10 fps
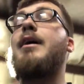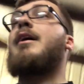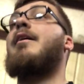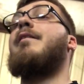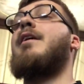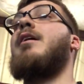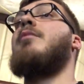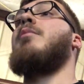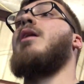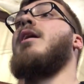and
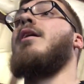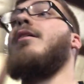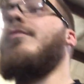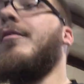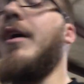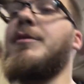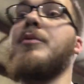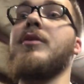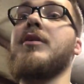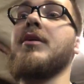then my
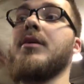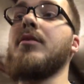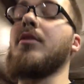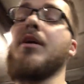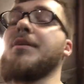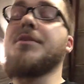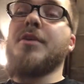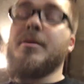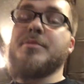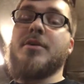
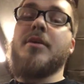Instagram